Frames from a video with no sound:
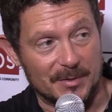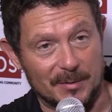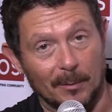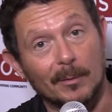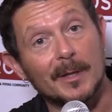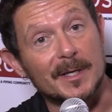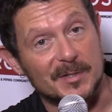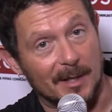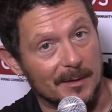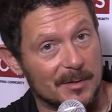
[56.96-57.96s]
So we're really
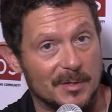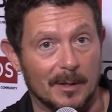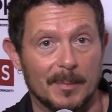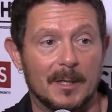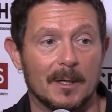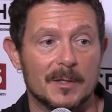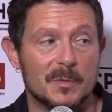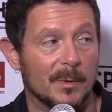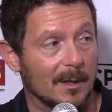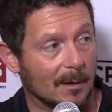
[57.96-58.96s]
excited this year because
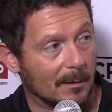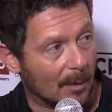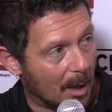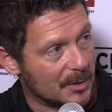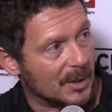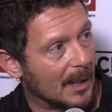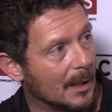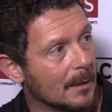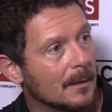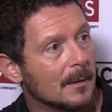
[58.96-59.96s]
we are launching